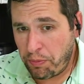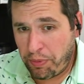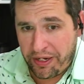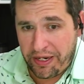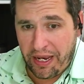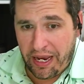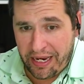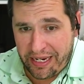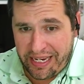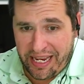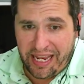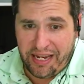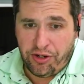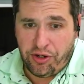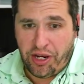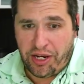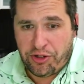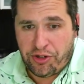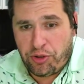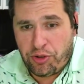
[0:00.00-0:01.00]
But
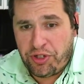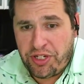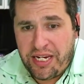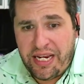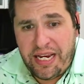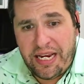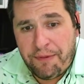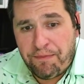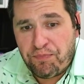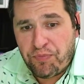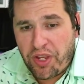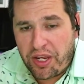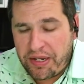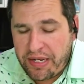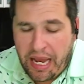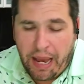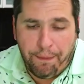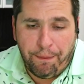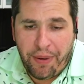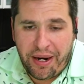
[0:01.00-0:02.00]
again, as you're seeing,
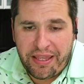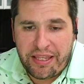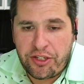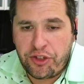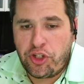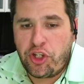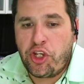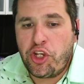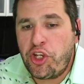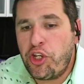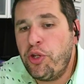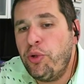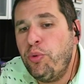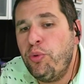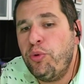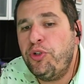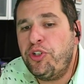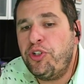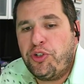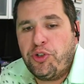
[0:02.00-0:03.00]
not by this
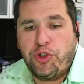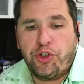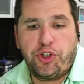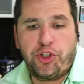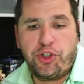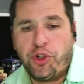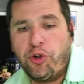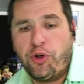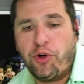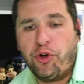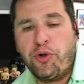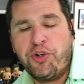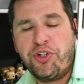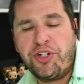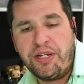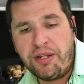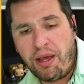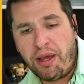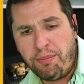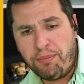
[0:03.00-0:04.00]
huge surge
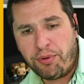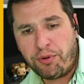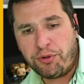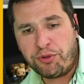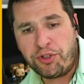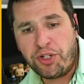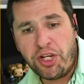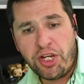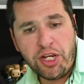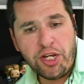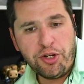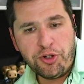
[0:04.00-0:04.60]
in numbers,